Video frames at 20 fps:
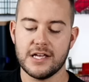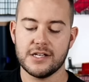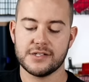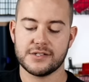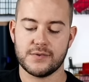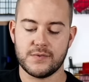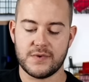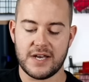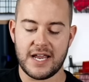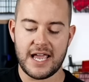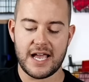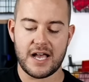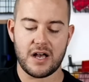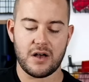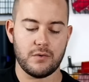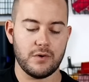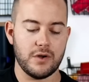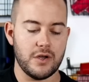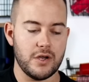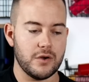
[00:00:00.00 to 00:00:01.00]
So
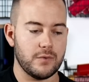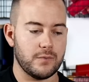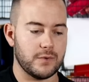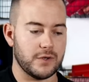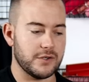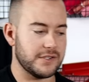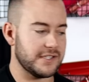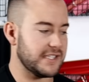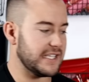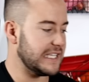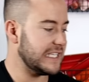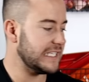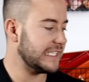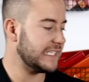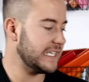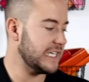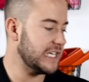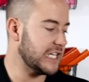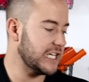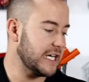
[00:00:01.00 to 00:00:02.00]
now we're gonna sit this
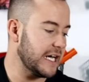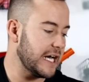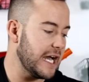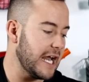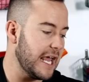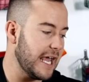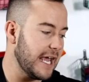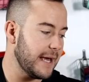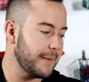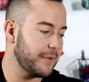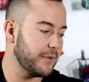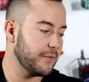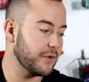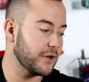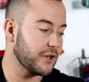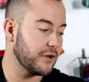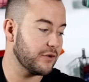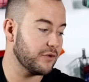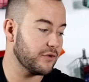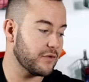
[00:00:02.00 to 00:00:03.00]
here, but we're
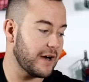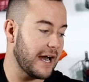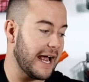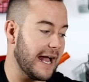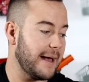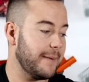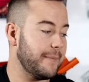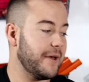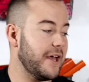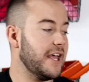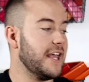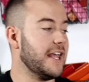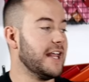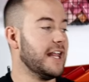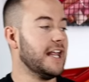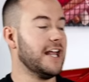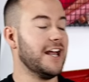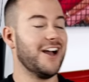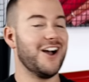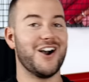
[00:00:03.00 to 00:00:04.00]
gonna grab
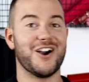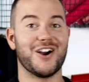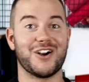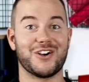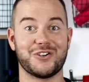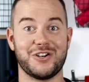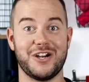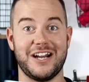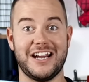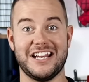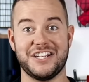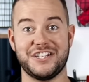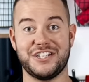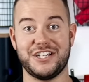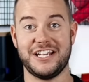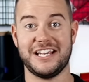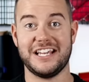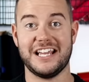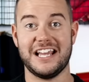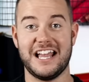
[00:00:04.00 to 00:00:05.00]
our Cricut
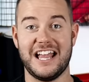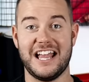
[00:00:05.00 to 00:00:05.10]
sheet